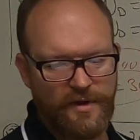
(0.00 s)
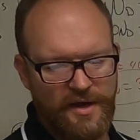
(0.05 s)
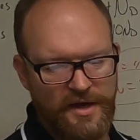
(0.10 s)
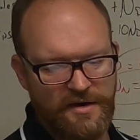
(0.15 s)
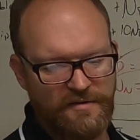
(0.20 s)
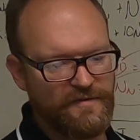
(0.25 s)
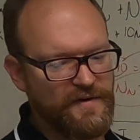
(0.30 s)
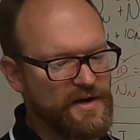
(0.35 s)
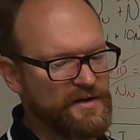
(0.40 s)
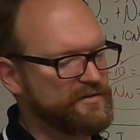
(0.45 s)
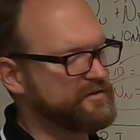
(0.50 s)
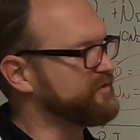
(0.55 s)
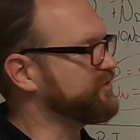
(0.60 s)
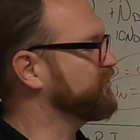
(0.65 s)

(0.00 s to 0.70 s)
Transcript: And if x